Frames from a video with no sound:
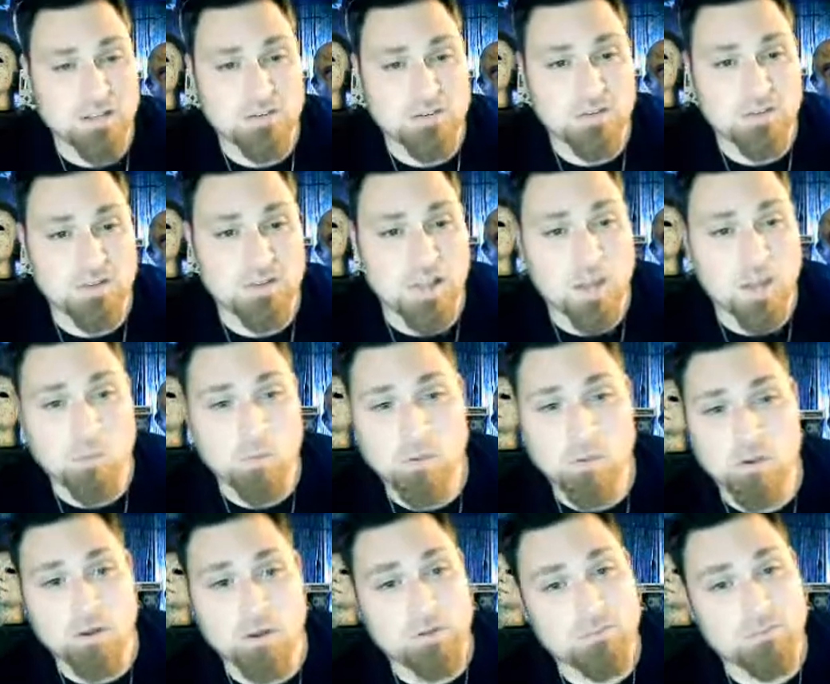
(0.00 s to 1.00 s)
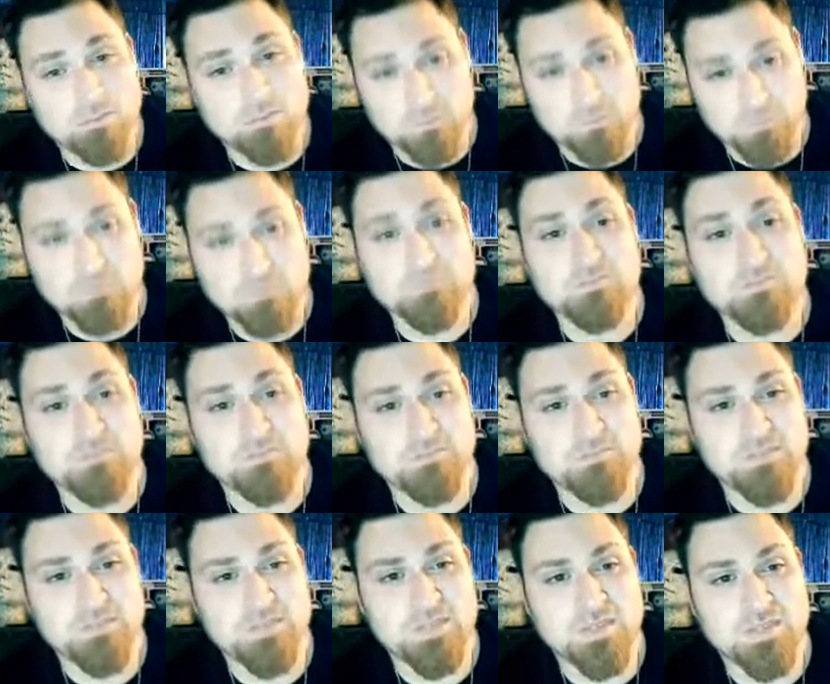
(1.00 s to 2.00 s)
it looks like he has been for the
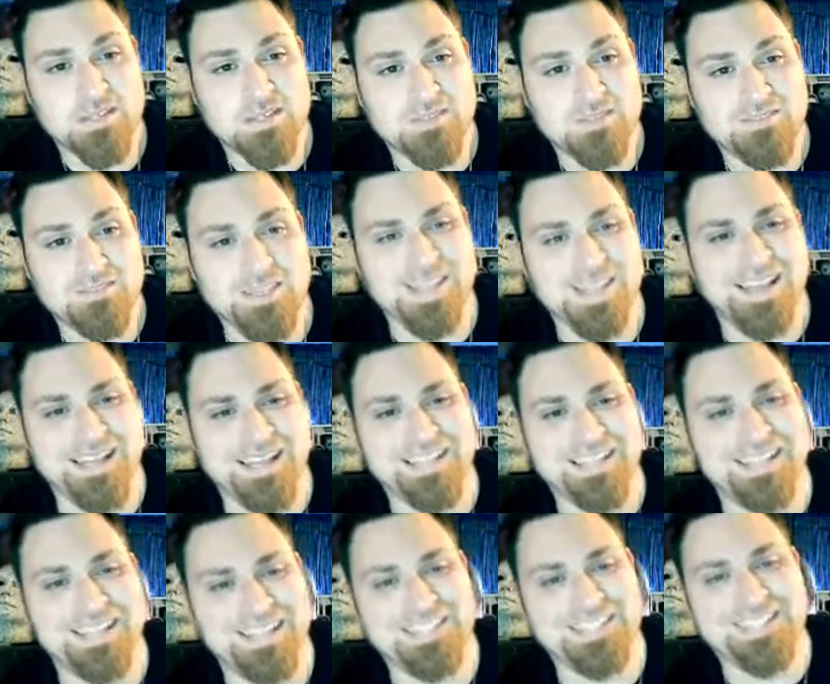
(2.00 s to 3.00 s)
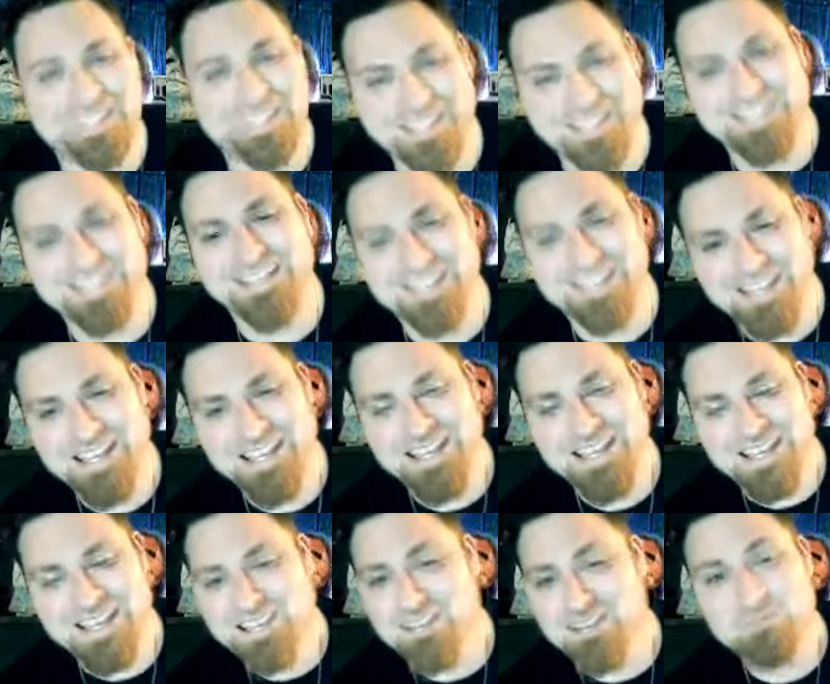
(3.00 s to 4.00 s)
last 20 years. So fucking
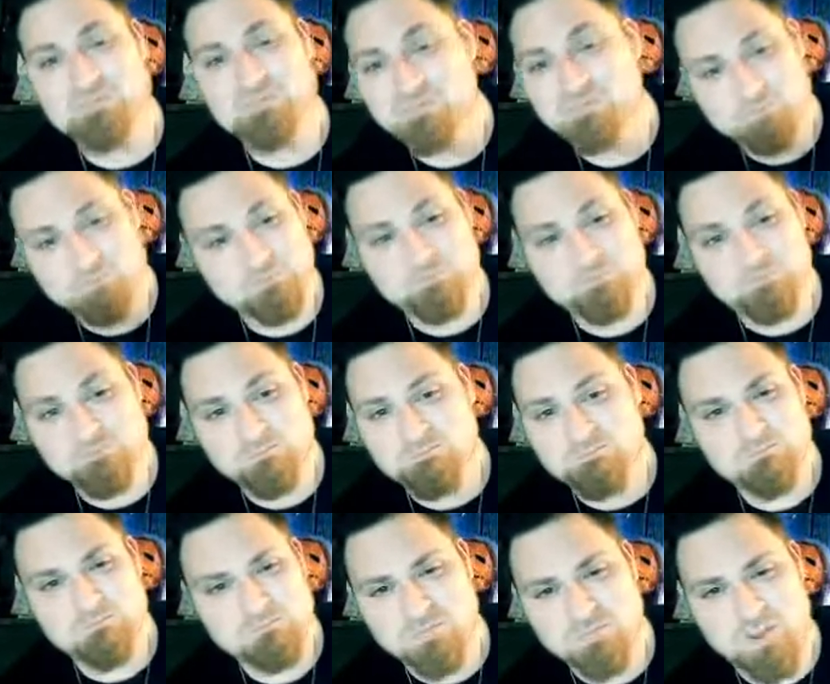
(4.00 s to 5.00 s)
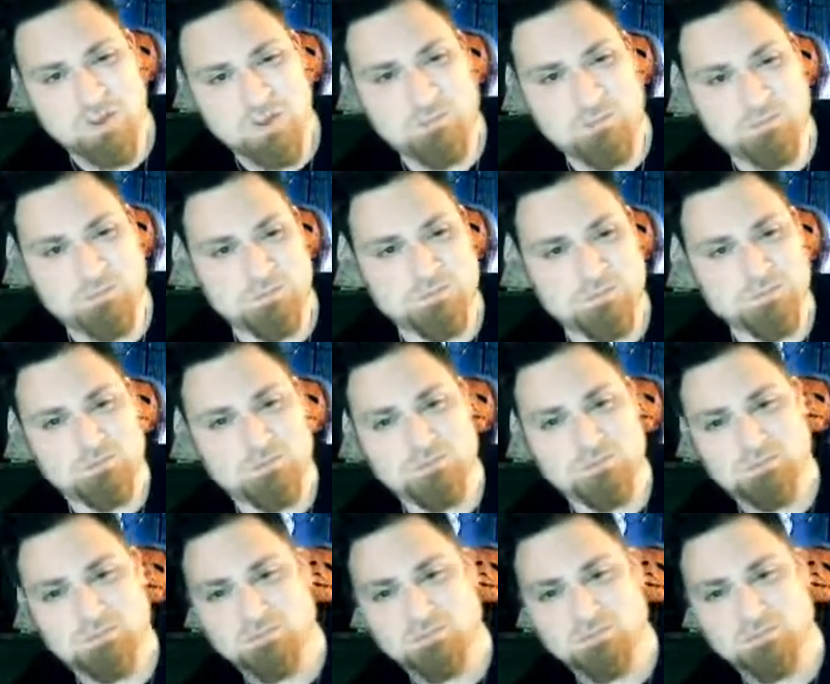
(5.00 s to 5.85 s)
right on to him.